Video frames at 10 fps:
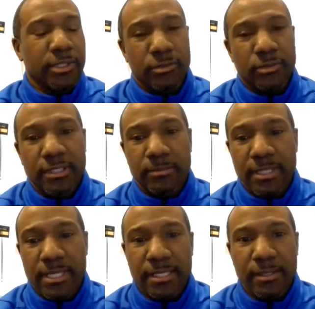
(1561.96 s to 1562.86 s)
when you sent me
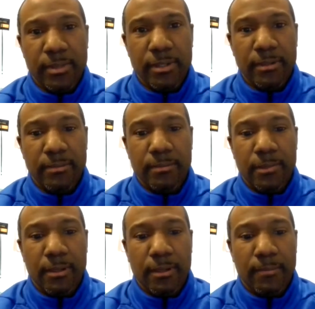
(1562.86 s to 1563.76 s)
that email.
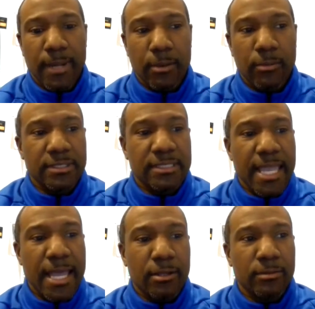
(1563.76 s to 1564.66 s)
Um, I was
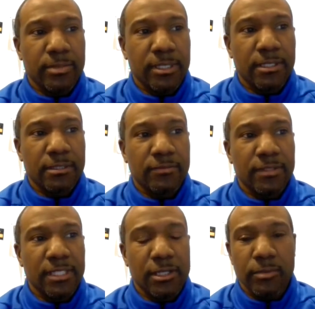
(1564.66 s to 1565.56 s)
down because of
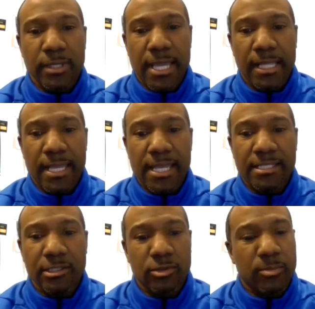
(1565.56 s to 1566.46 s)
the year we had
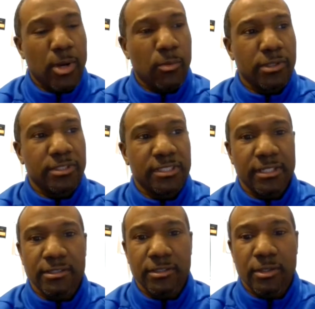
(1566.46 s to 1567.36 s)
last year. It was my worst
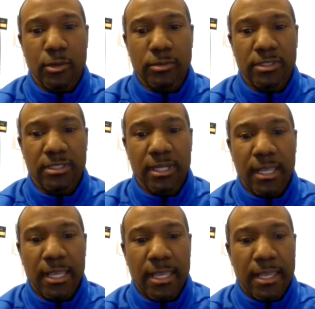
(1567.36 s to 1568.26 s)
year as a coach,
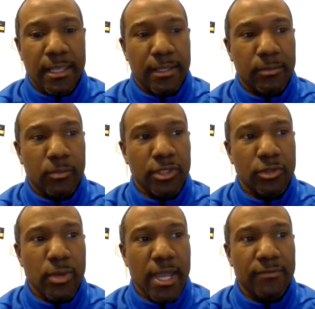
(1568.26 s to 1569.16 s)
and when
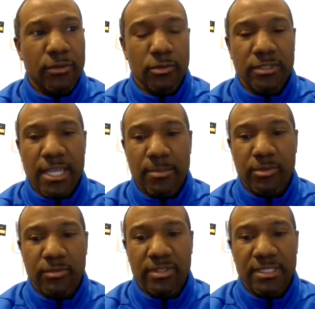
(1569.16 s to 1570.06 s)
you have those type
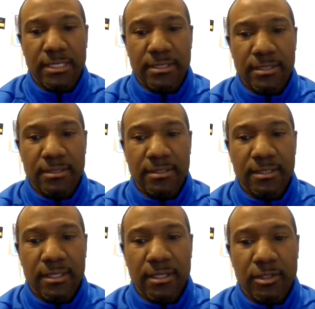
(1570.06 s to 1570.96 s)
of
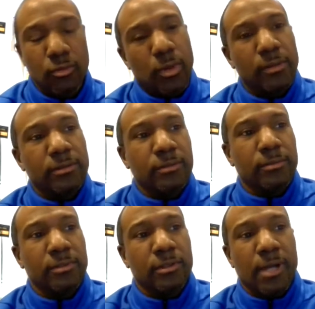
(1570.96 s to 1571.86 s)
seasons, you you
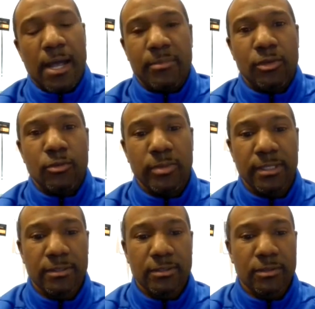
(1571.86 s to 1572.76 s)
you're, I'm
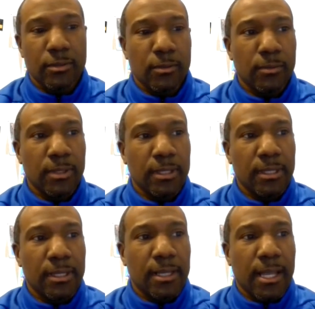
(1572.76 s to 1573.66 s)
human, so
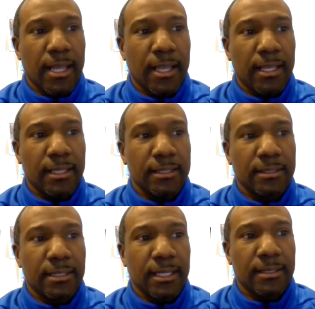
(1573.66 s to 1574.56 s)
I,
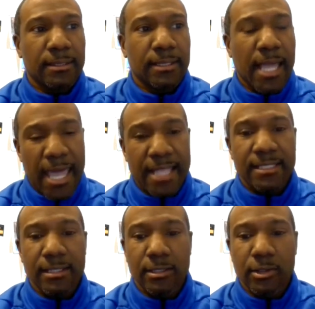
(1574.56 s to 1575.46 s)
I I I had
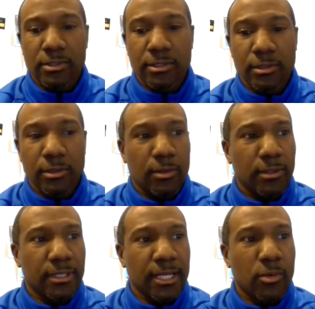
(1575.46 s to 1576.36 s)
to get closer to the
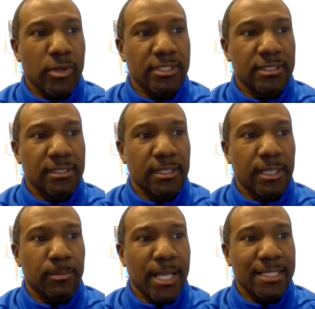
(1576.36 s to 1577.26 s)
Lord. I questioned
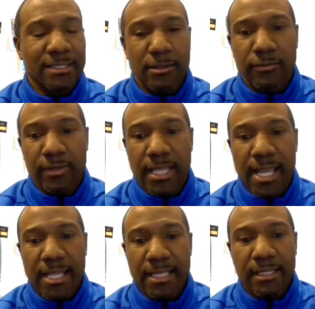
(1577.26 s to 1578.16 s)
uh, myself a
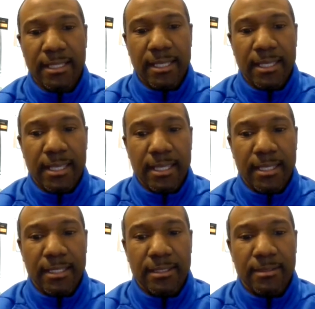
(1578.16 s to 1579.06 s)
lot,
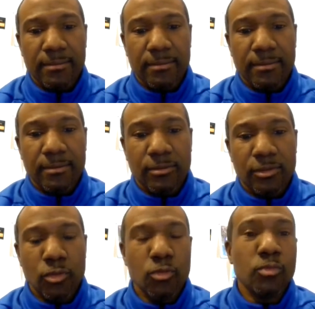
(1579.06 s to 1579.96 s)
and
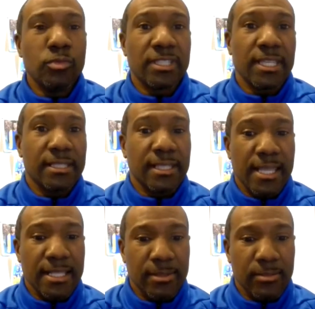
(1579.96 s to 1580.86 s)
you sending
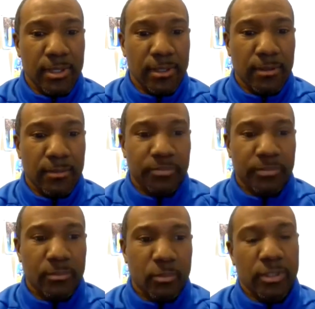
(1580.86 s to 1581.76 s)
that email
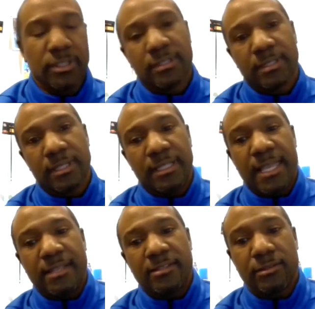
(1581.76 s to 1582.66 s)
was an
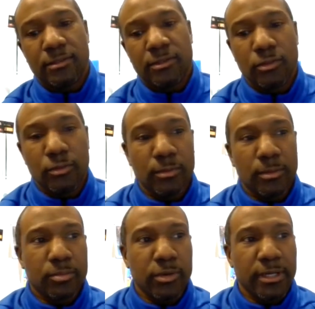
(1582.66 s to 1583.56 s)
answer to
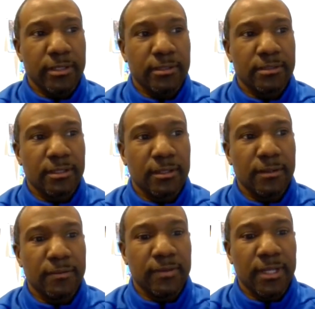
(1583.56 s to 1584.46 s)
prayers
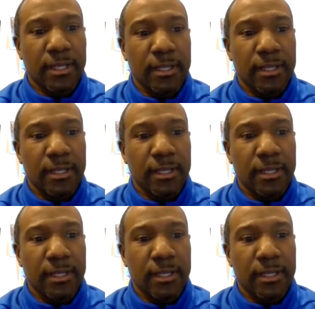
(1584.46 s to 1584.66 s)
of